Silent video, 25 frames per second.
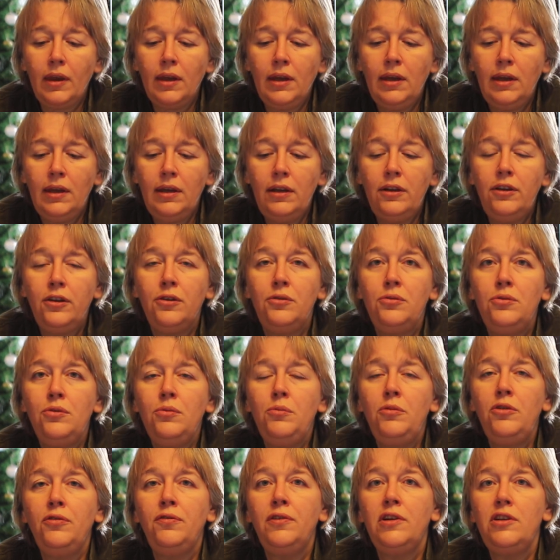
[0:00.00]
The
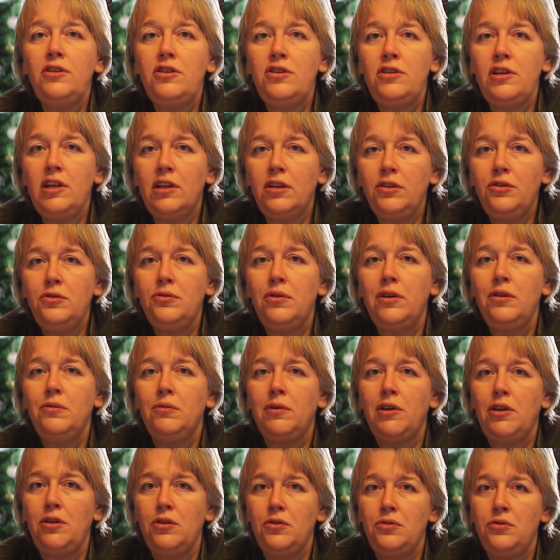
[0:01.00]
rooms for children
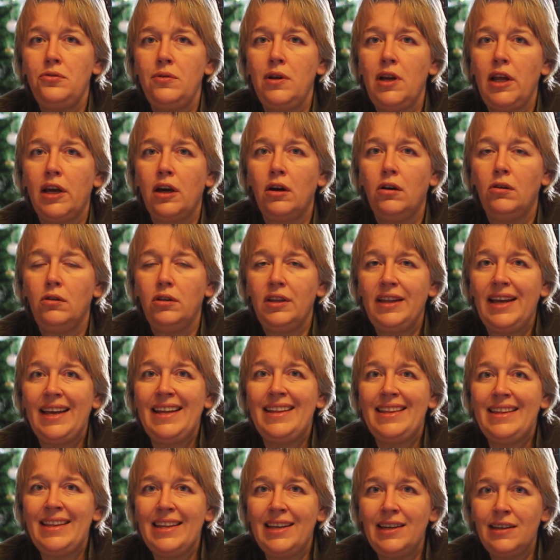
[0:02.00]
were usually called
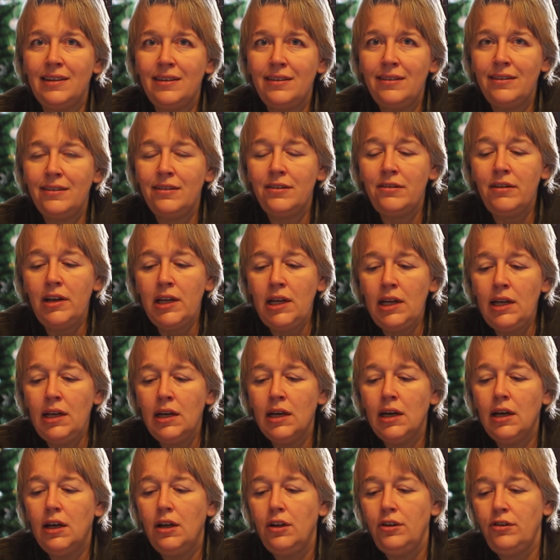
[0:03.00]
a nursery.
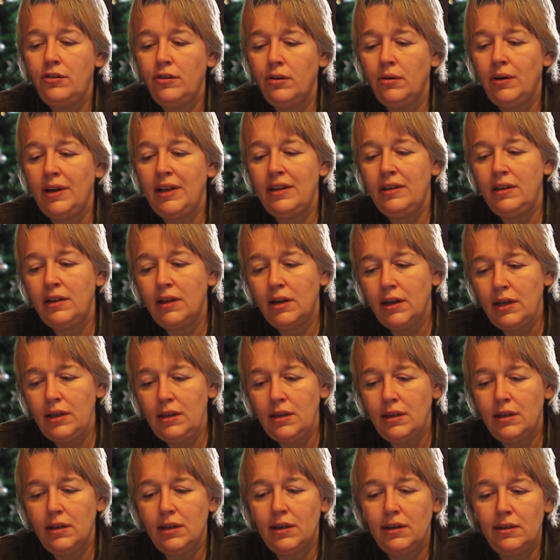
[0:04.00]
So a
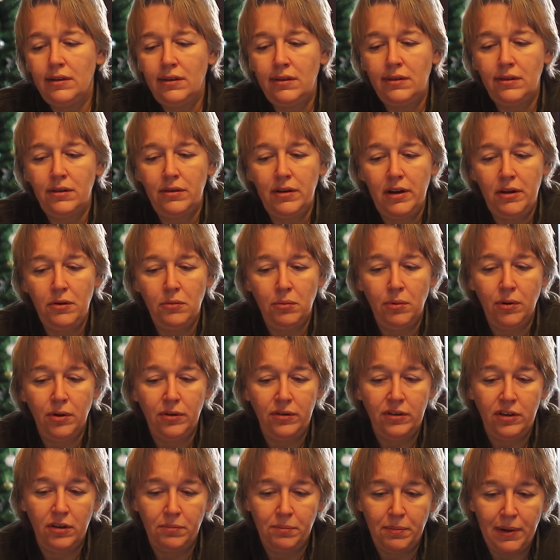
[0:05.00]
night nursery
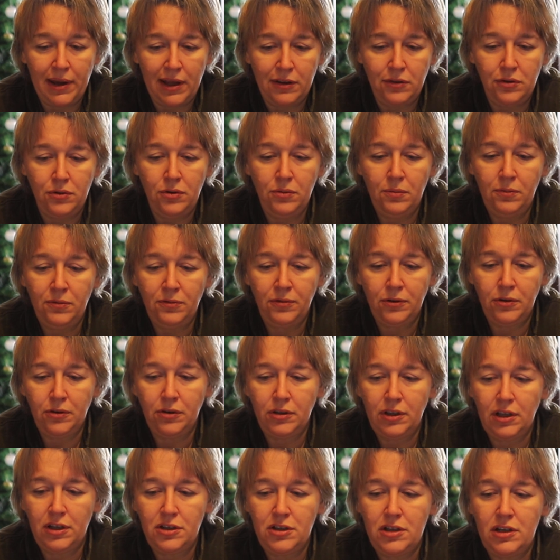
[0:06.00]
was a bedroom
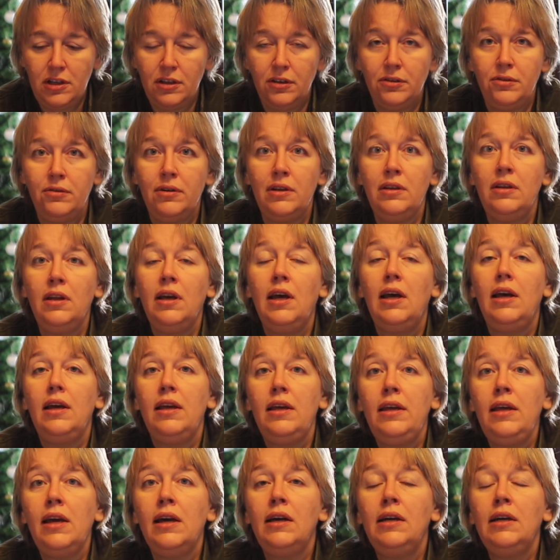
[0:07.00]
for the children.
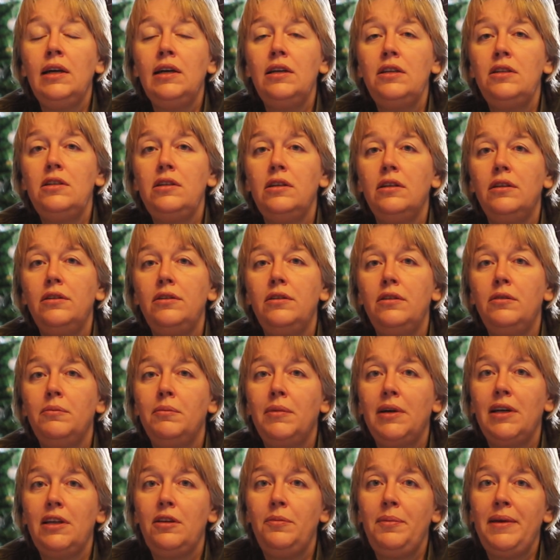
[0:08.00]
Younger children
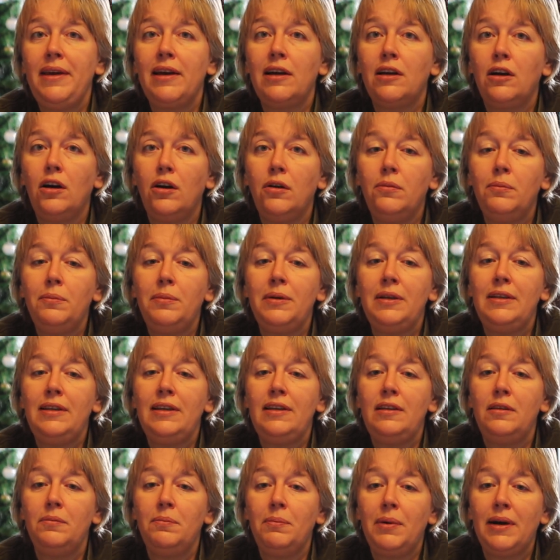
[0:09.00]
might be
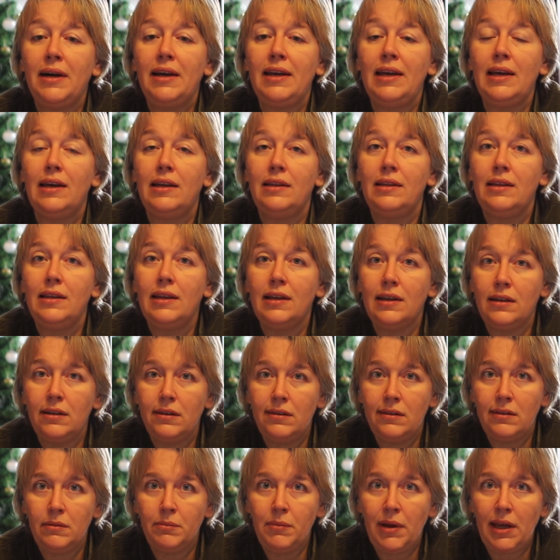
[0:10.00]
accompanied by a
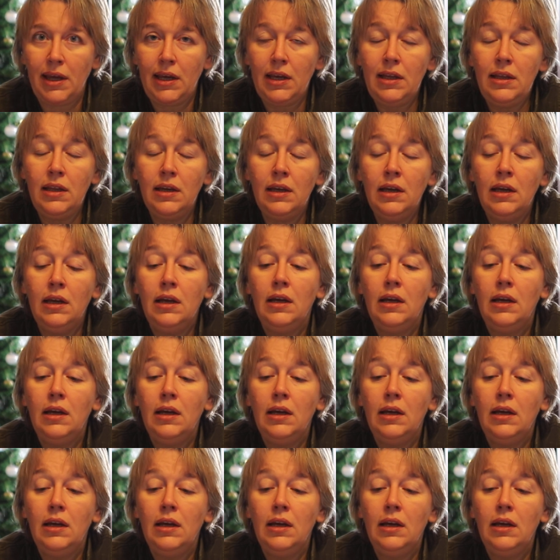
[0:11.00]
nursemaid,